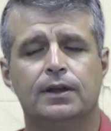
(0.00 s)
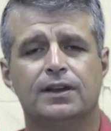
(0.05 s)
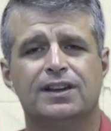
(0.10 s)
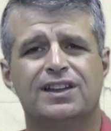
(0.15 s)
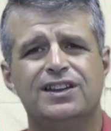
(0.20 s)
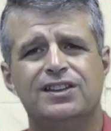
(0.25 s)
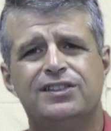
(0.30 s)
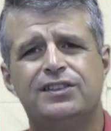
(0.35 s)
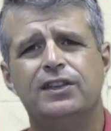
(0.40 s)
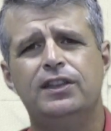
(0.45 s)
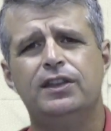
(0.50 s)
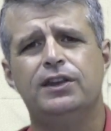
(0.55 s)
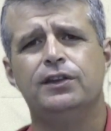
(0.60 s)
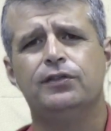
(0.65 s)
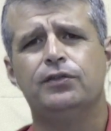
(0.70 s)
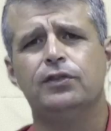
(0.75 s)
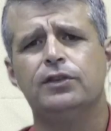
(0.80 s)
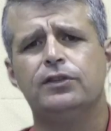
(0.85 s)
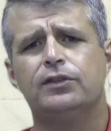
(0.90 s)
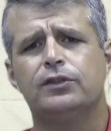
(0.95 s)
Can you see the
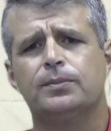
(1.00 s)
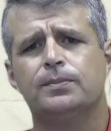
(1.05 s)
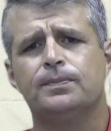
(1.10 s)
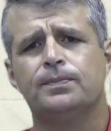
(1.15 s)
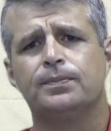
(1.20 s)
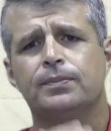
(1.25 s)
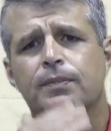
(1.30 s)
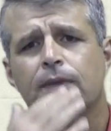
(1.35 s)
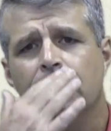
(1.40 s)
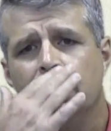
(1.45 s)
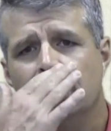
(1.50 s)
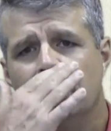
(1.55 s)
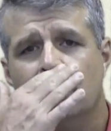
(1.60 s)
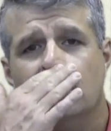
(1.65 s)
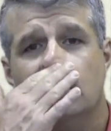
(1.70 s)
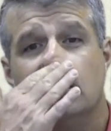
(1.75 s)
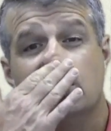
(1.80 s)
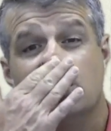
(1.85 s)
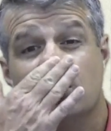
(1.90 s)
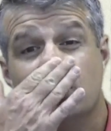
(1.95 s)
difference?
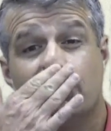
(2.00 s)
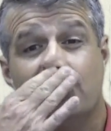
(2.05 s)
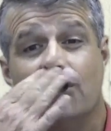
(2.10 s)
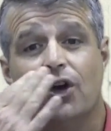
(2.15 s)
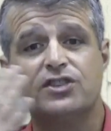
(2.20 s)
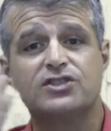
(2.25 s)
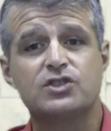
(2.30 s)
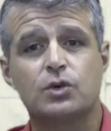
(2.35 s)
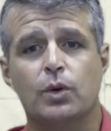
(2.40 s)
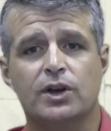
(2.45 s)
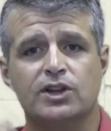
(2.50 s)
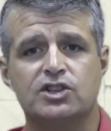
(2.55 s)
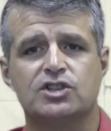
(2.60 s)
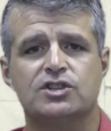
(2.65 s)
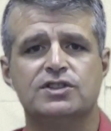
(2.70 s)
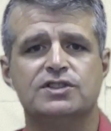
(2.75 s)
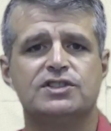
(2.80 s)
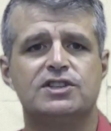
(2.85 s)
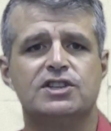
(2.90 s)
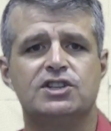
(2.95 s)
The first
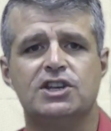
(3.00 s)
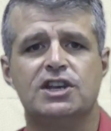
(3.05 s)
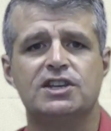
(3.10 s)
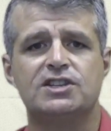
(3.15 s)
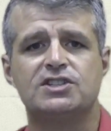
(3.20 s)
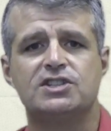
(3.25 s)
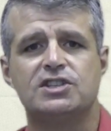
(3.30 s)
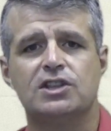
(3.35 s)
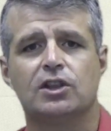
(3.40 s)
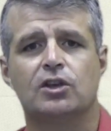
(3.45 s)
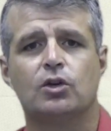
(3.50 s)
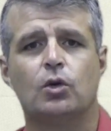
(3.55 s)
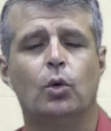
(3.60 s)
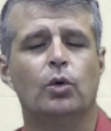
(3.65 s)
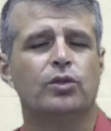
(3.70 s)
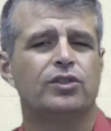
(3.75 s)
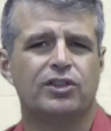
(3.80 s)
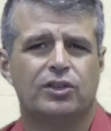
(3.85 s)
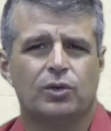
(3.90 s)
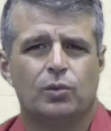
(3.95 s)
question suggests to the
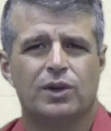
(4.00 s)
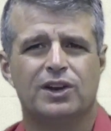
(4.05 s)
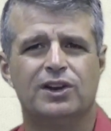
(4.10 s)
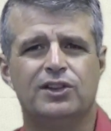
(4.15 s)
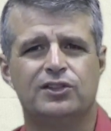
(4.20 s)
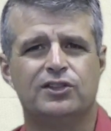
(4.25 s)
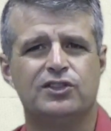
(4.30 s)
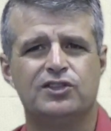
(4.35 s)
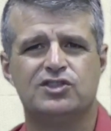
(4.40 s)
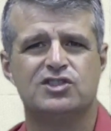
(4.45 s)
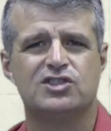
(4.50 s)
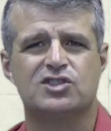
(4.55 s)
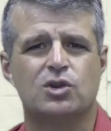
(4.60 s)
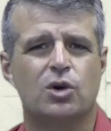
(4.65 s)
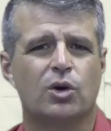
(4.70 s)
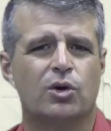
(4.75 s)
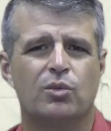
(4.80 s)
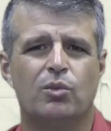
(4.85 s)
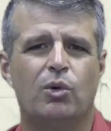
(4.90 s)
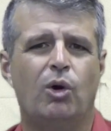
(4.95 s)
court that the witness has just
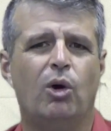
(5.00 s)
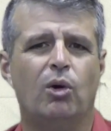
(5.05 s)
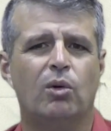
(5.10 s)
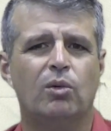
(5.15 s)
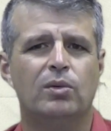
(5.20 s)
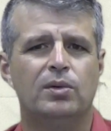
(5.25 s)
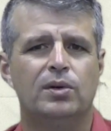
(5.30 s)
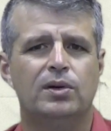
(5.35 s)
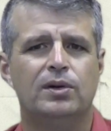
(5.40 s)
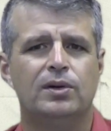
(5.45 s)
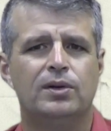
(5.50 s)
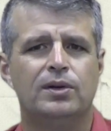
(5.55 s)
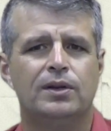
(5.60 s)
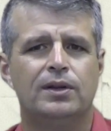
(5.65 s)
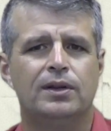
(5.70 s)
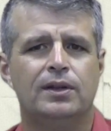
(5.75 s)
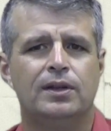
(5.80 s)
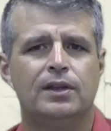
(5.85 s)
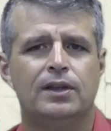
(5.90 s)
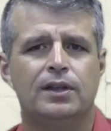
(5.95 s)
got it wrong.
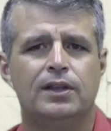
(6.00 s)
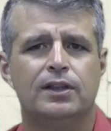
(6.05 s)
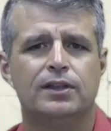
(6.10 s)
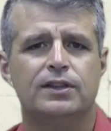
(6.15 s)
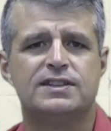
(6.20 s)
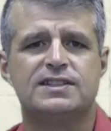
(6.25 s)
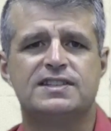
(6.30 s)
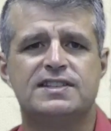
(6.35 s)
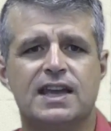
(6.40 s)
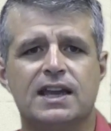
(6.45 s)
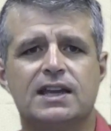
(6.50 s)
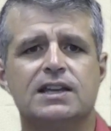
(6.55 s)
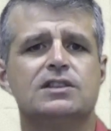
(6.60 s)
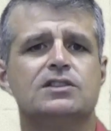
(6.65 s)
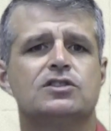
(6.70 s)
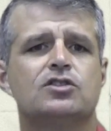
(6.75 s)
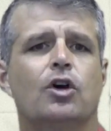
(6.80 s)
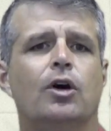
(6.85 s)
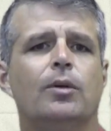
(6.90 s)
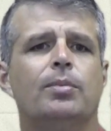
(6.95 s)
The
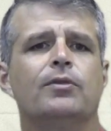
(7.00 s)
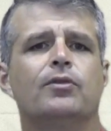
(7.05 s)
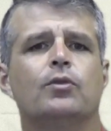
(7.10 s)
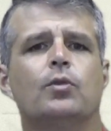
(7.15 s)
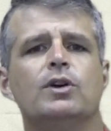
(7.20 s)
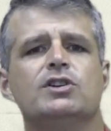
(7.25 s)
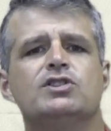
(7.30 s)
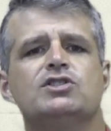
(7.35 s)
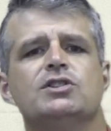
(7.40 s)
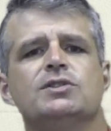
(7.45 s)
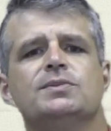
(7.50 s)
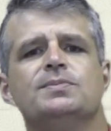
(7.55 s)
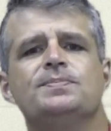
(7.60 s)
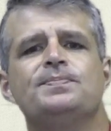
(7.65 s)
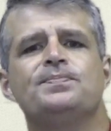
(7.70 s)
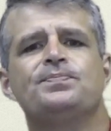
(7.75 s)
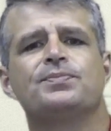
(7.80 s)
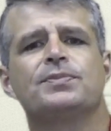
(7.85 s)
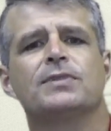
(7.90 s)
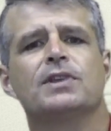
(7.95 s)
second type of question
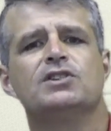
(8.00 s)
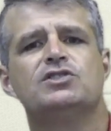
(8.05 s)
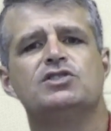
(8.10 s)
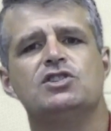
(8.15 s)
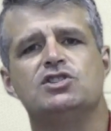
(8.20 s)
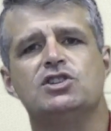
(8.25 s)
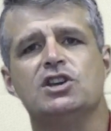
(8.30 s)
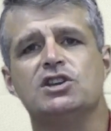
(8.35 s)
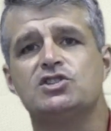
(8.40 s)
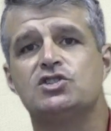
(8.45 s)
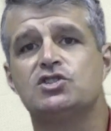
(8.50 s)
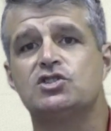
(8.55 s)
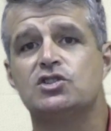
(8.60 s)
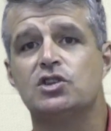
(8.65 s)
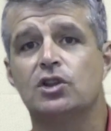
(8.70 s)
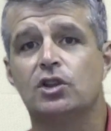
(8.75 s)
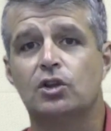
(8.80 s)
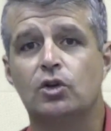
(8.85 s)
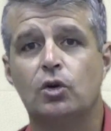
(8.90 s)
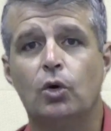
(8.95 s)
suggests
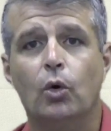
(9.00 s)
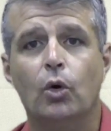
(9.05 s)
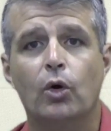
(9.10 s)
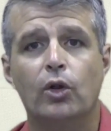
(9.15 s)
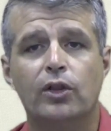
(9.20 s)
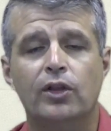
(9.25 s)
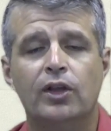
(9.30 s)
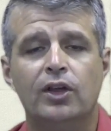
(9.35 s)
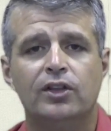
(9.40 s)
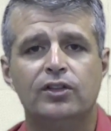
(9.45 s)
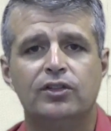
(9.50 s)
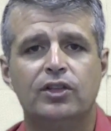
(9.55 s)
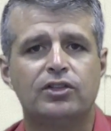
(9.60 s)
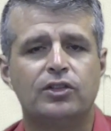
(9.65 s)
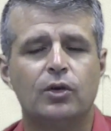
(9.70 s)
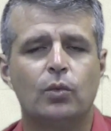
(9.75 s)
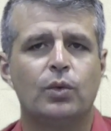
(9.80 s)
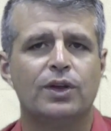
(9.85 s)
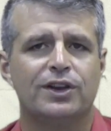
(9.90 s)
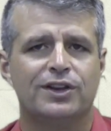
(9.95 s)
to the court that
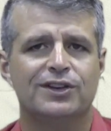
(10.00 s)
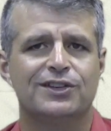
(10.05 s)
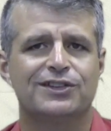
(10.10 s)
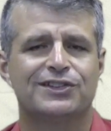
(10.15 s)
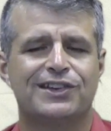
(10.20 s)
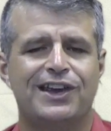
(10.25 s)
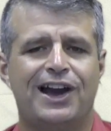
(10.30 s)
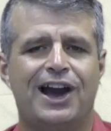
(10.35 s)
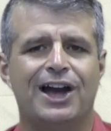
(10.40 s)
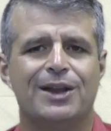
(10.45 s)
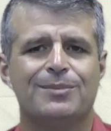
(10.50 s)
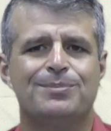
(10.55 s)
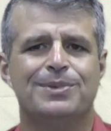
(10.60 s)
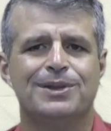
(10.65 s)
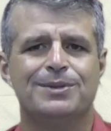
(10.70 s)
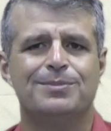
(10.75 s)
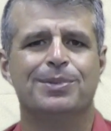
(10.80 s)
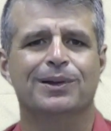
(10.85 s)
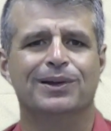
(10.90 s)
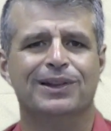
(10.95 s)
the witness can't
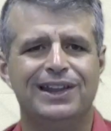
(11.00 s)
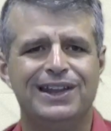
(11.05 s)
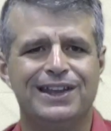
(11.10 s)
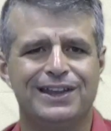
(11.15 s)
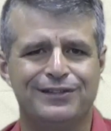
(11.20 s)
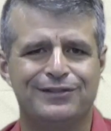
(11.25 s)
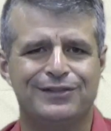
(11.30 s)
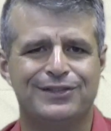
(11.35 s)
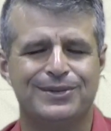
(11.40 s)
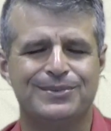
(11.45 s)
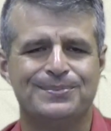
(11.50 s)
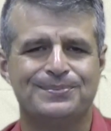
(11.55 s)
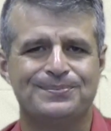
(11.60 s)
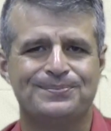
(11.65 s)
be believed.